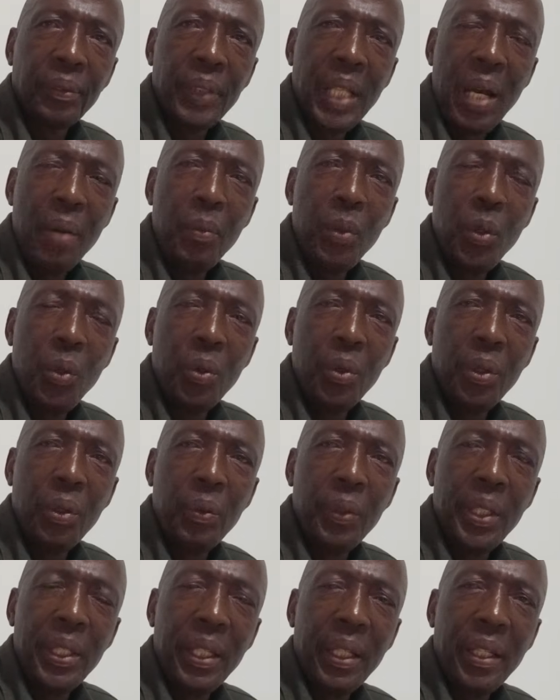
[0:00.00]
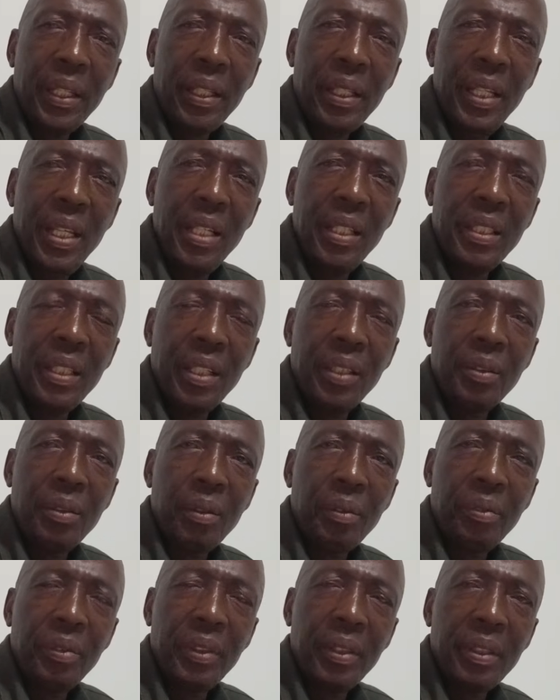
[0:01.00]
I'm looking with a keen sense
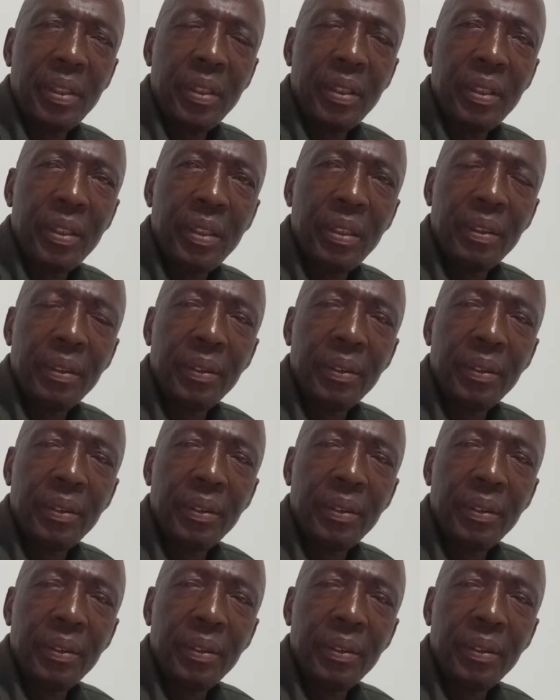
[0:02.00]
of interest.